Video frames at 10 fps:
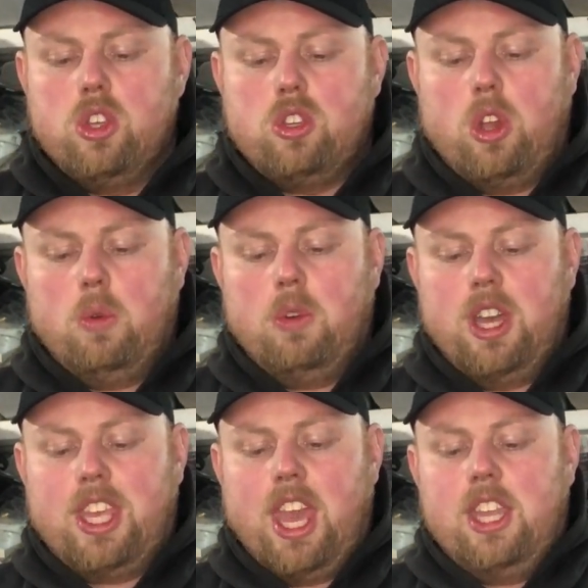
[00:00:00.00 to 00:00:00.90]
So
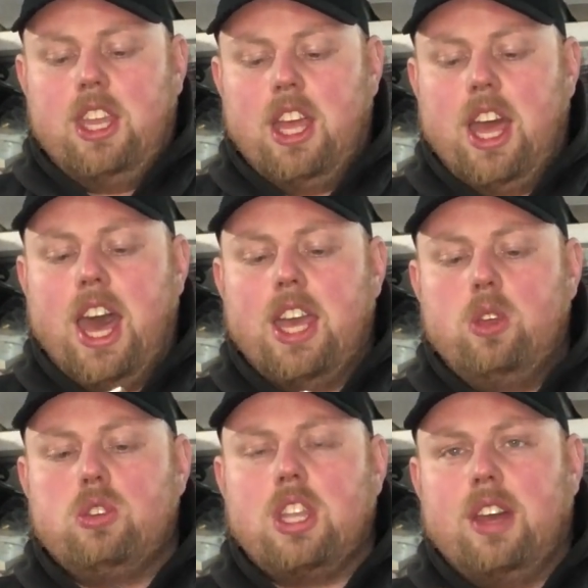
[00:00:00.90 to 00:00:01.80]
again, I
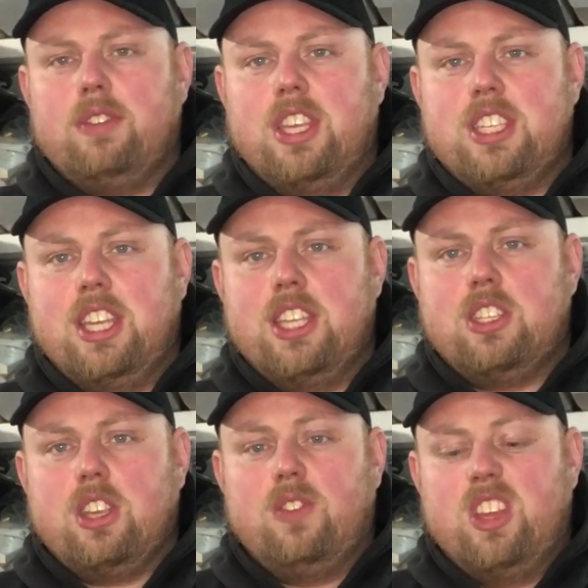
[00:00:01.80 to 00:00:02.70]
used to have this in
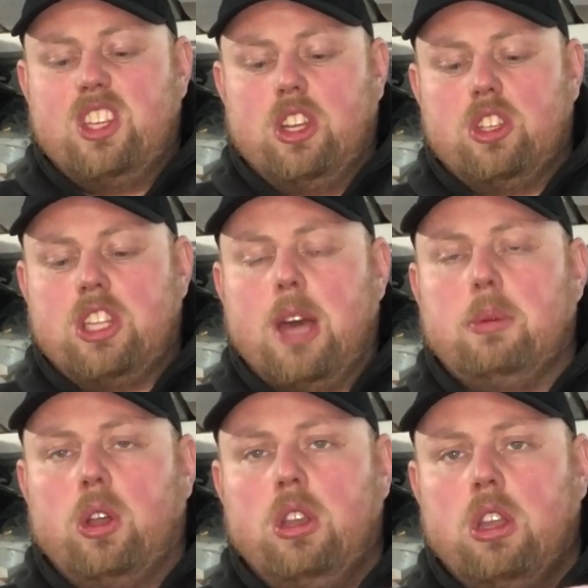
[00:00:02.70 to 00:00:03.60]
its original
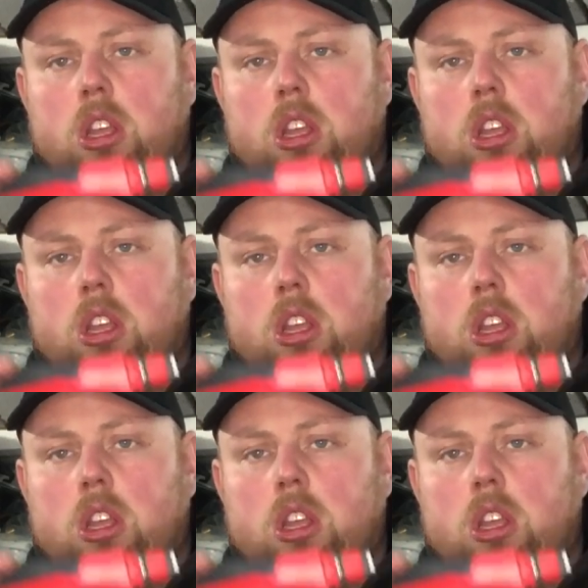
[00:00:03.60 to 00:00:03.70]
Snap-on